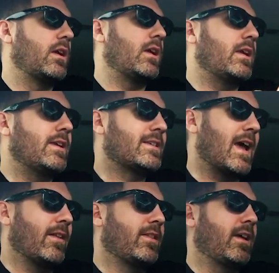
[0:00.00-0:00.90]
is
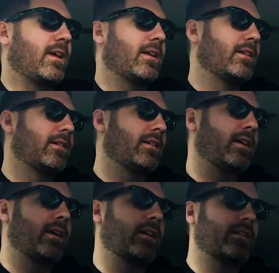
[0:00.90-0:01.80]
out there
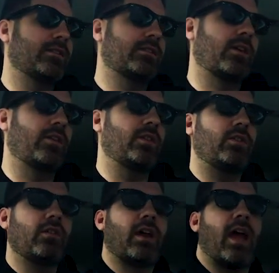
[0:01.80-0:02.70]
so that
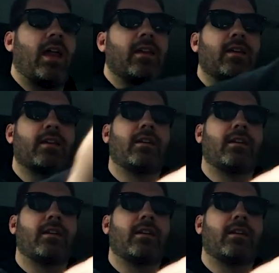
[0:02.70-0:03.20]
you can